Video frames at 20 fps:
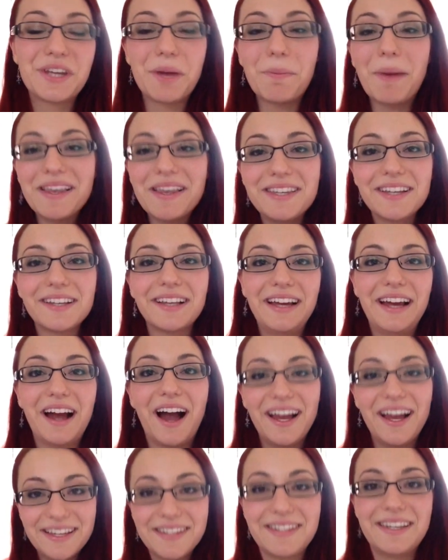So basically,
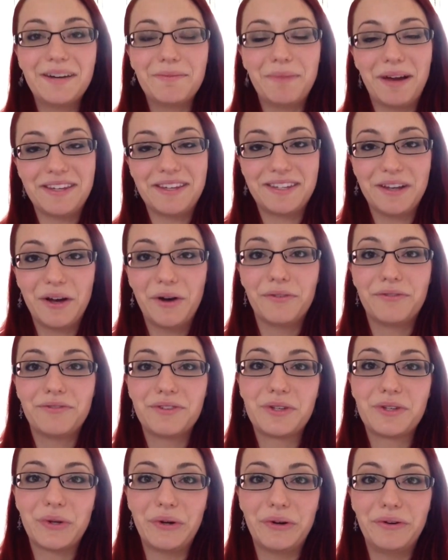I consider myself
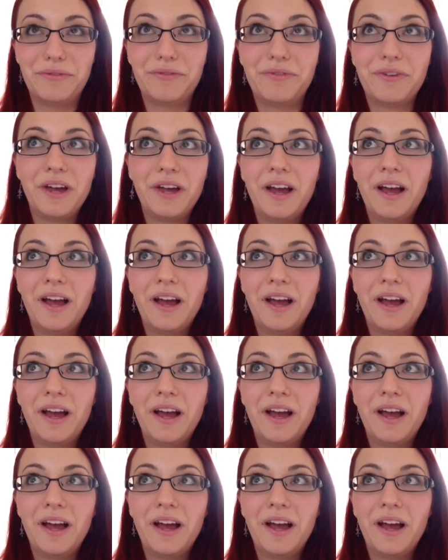sort of